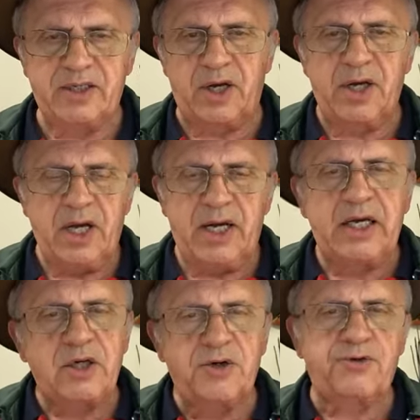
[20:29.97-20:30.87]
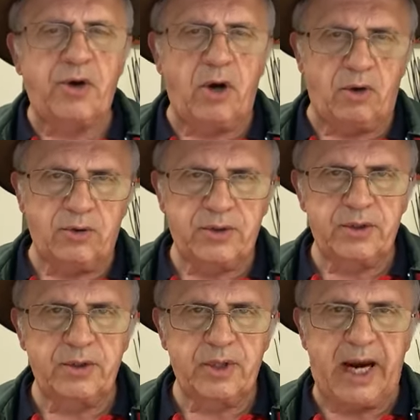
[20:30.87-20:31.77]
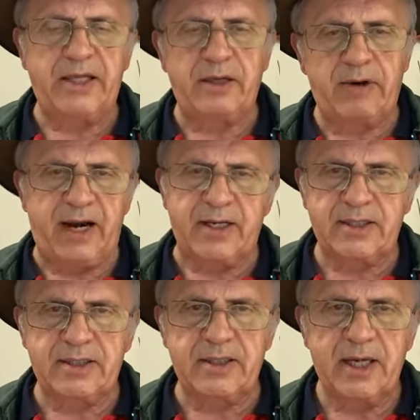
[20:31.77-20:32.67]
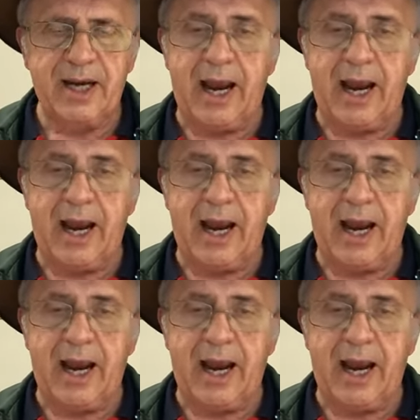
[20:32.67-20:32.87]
So he controls and directs